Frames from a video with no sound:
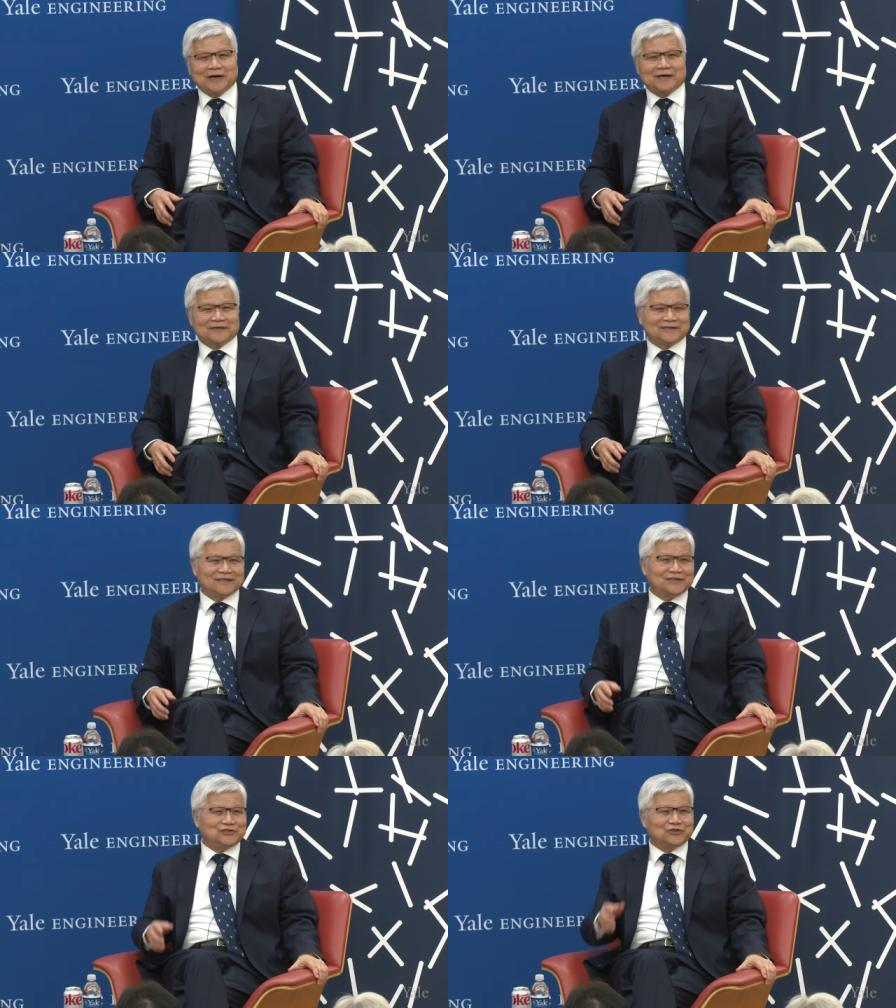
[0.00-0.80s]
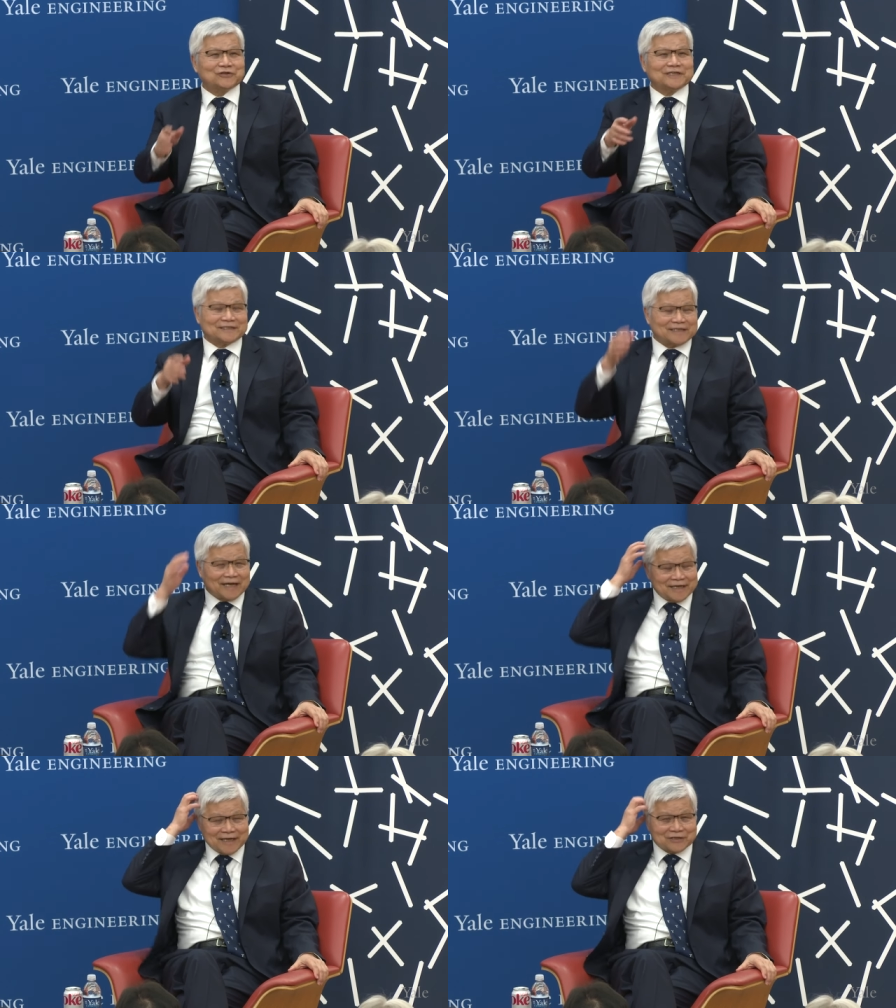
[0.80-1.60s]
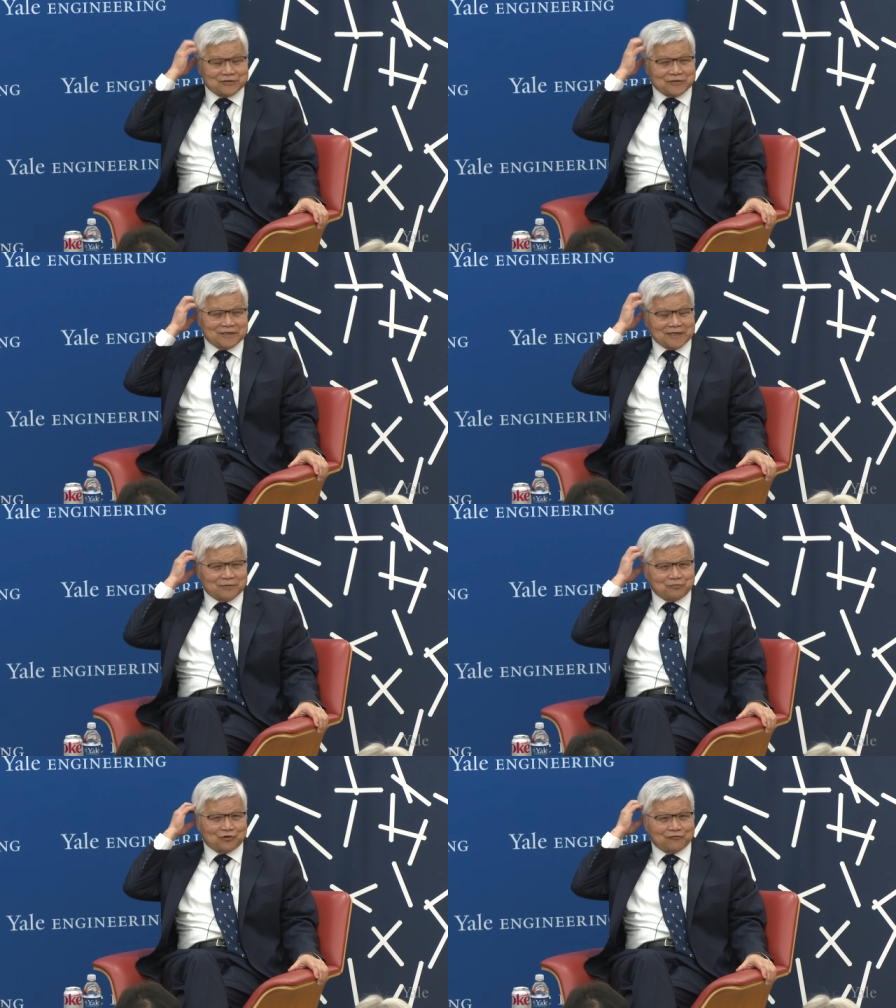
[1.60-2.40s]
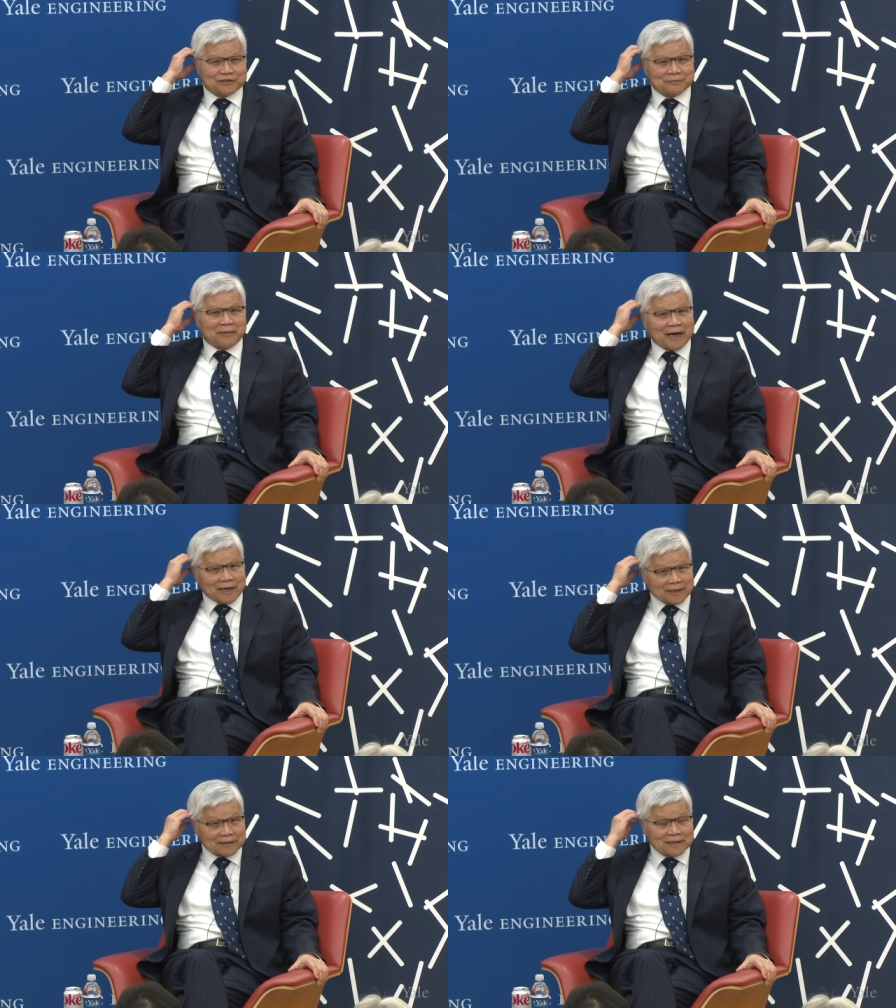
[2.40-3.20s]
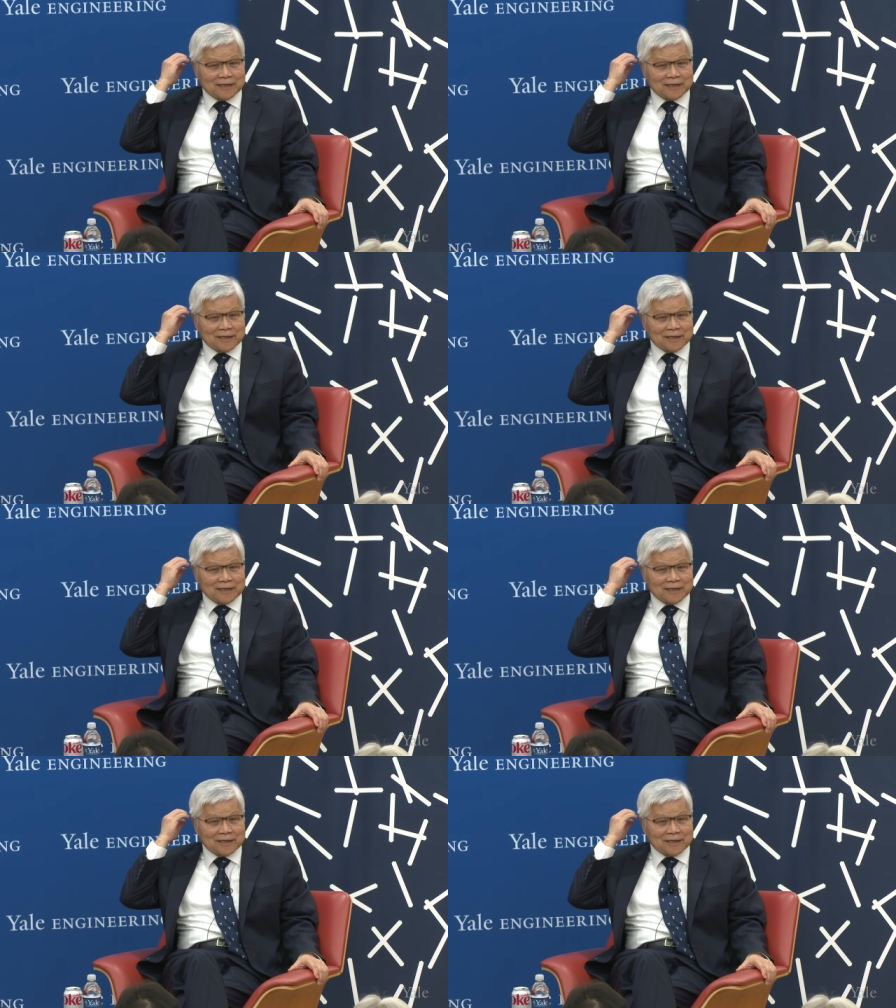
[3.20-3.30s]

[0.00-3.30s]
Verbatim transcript: but joke aside, actually, uh, Professor Ma